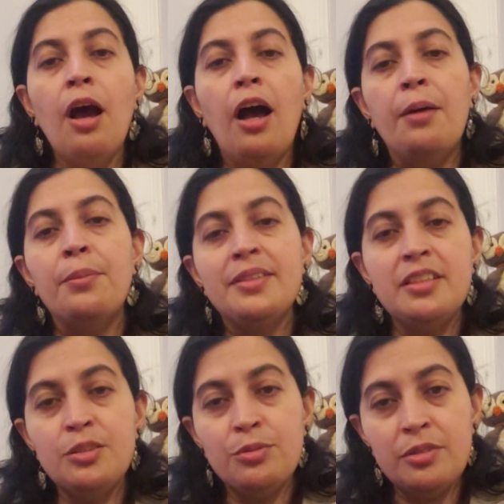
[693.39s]
But
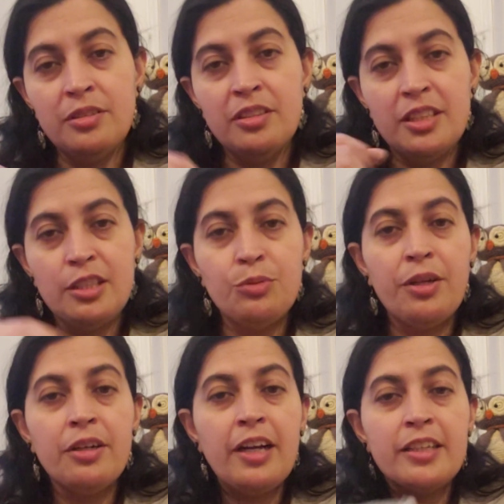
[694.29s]
this
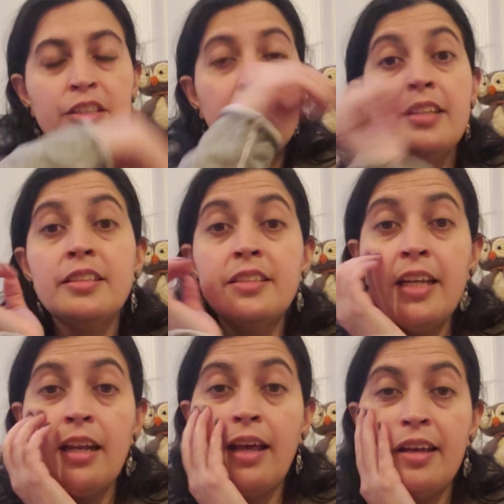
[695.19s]
sweater actually has a
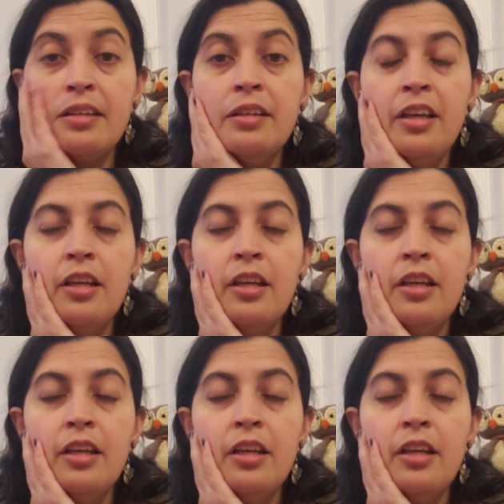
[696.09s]
deadline.